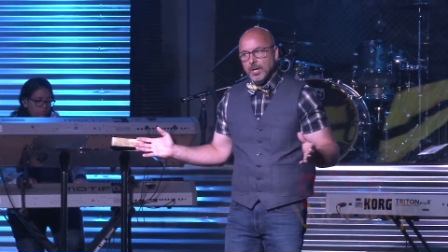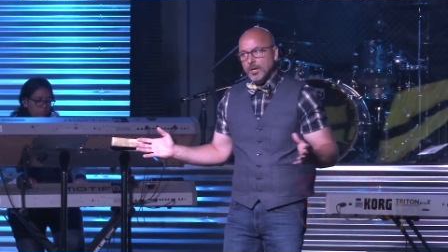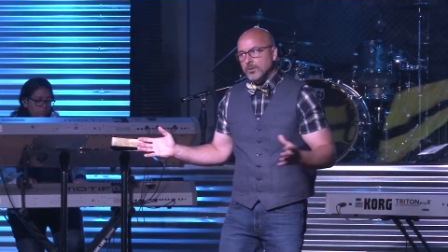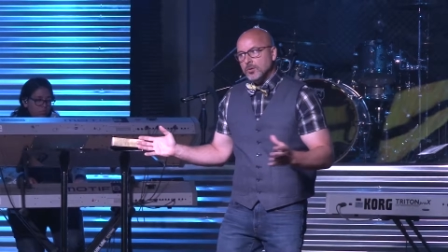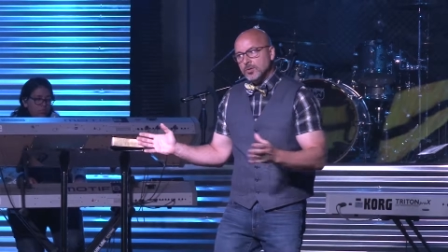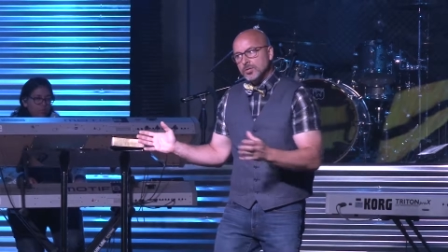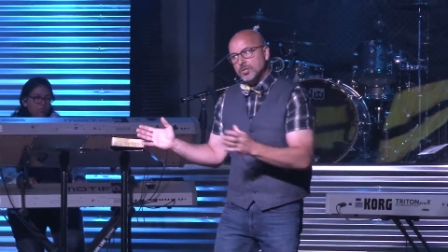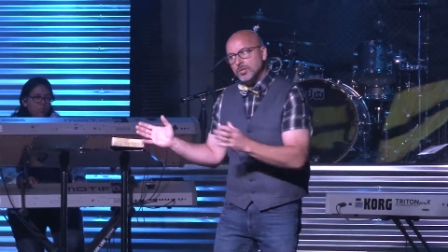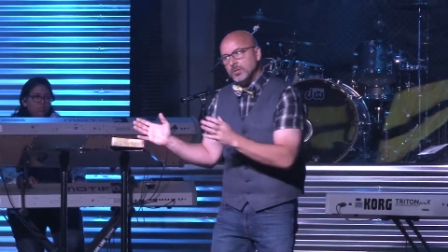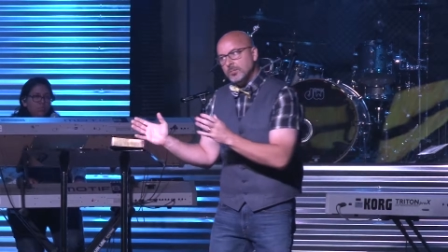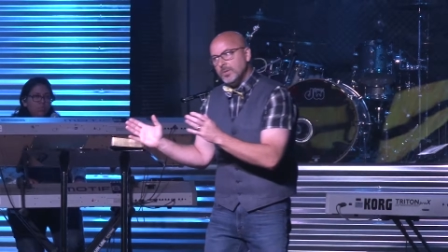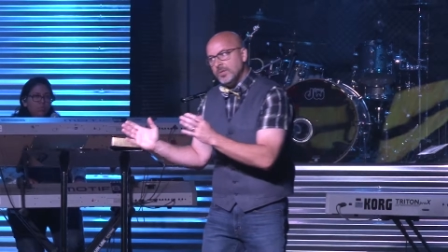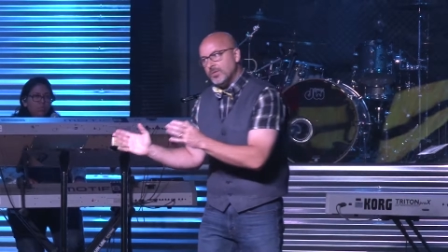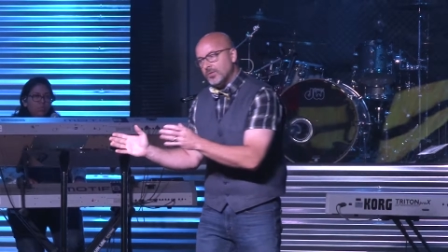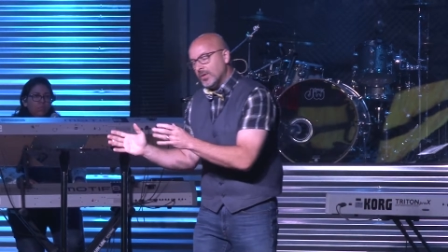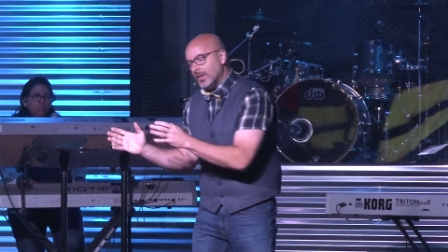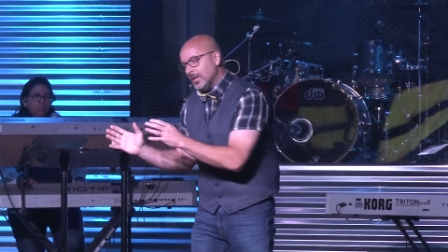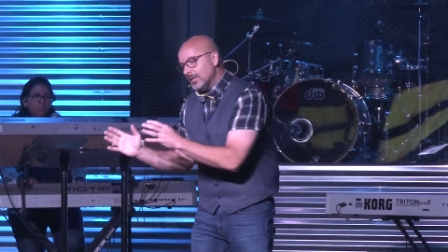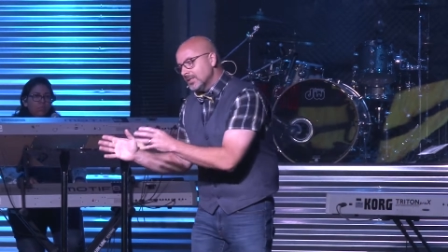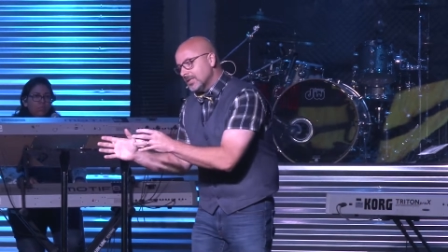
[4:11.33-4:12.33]
There's going to be
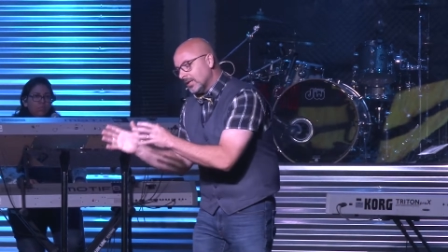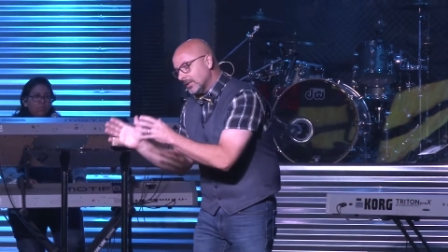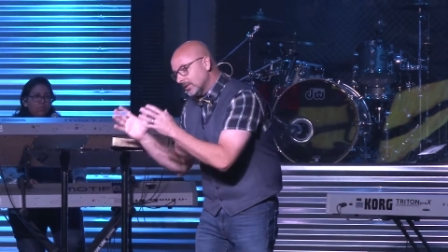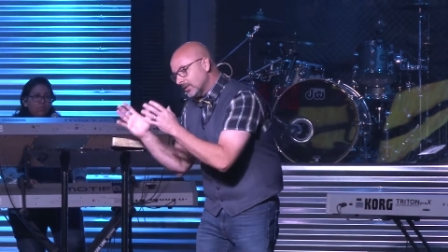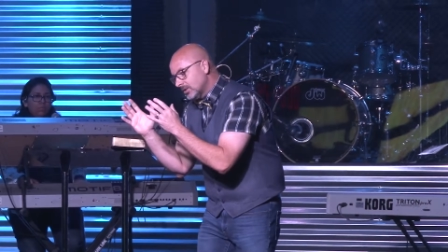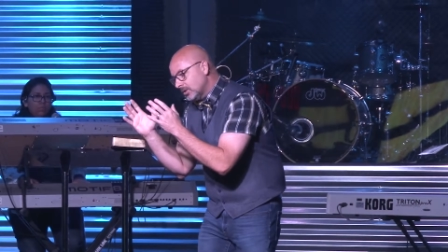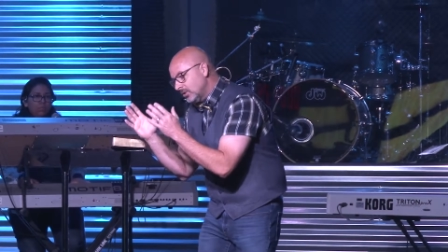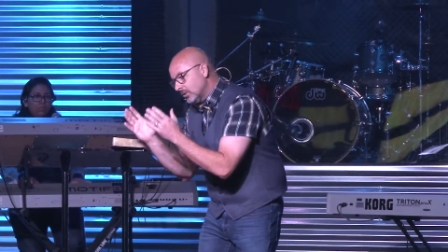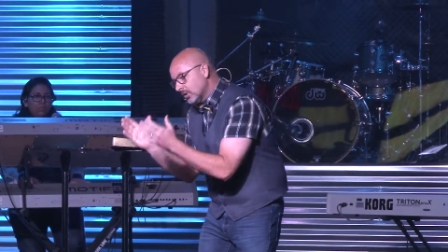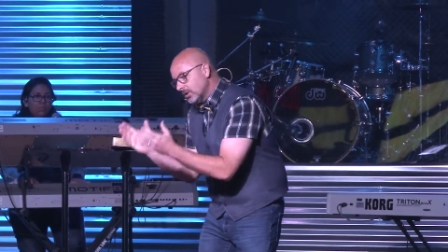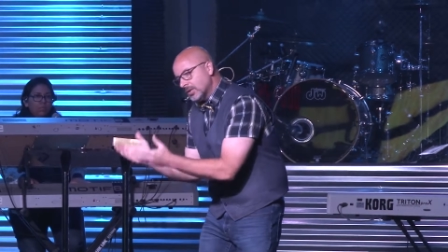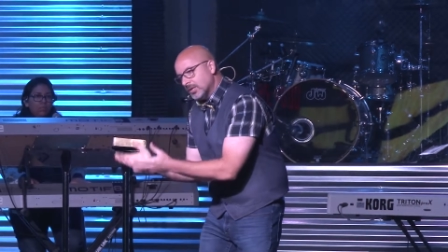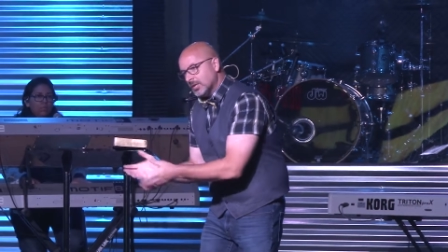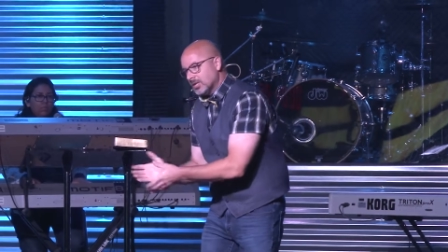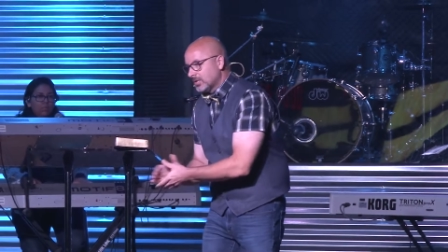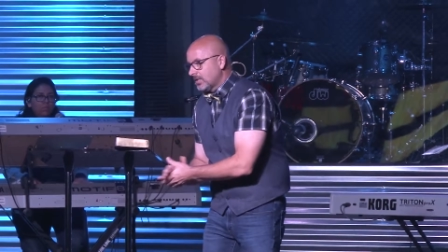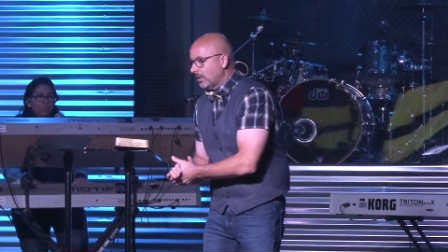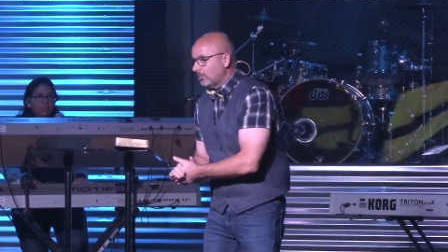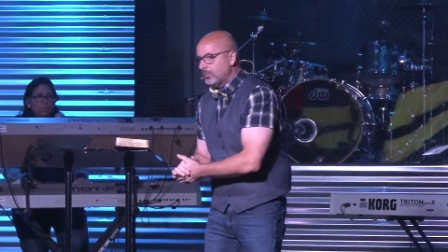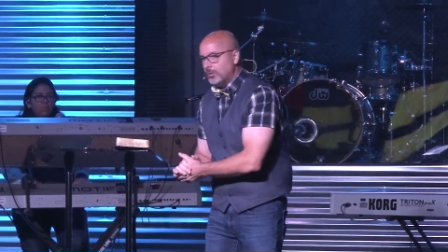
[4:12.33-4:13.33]
things that you're going to
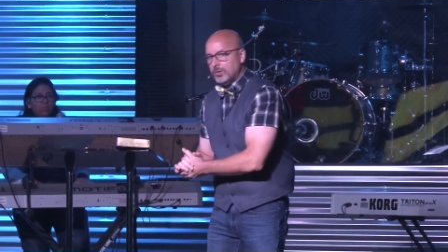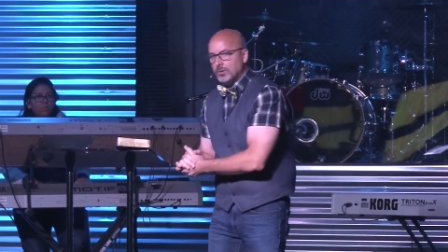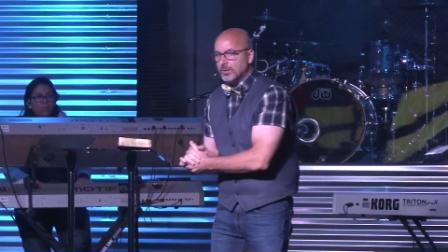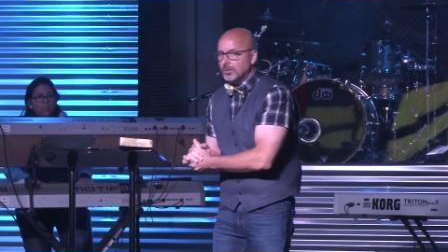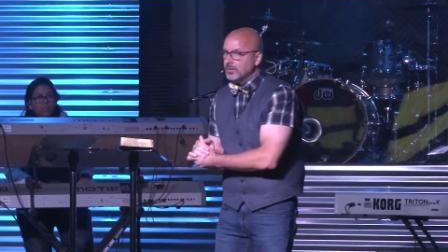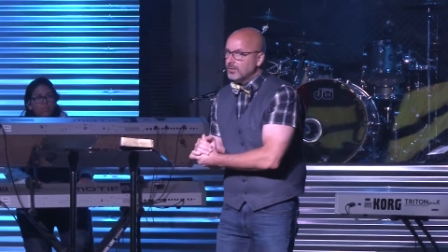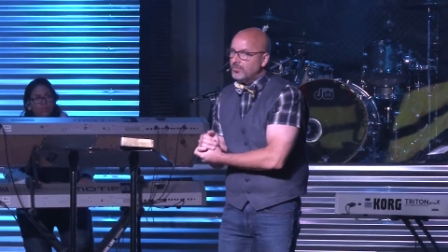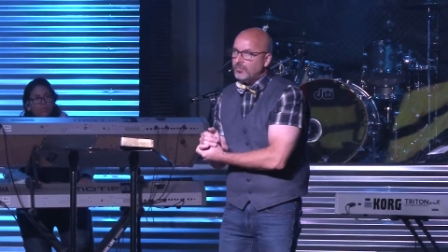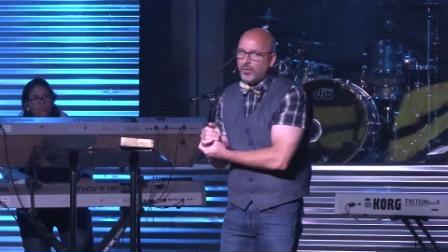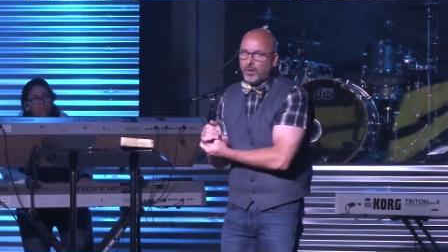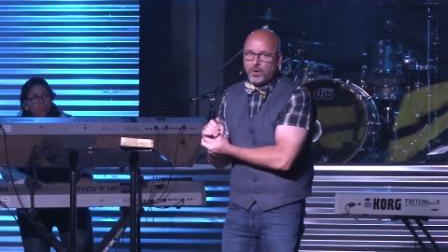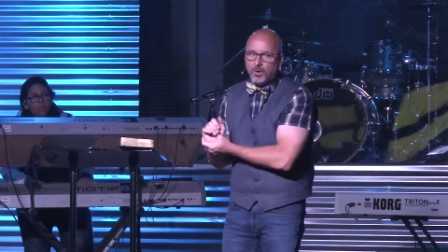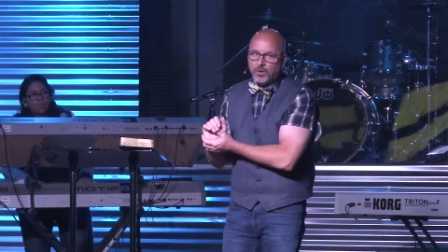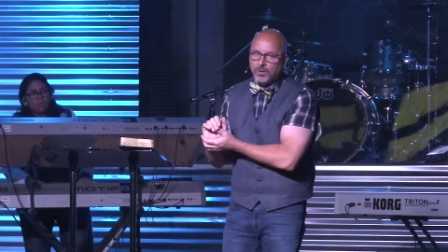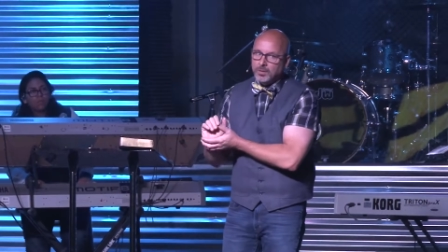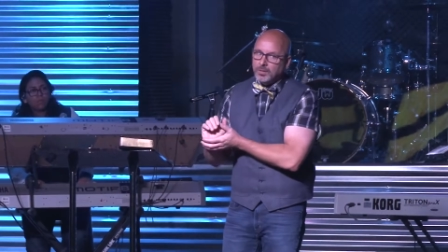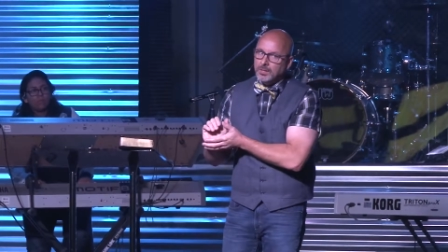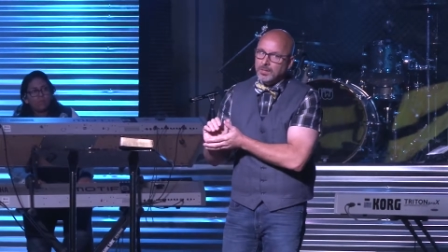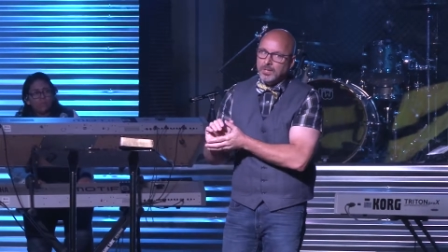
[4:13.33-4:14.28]
stumble, you're going to fall.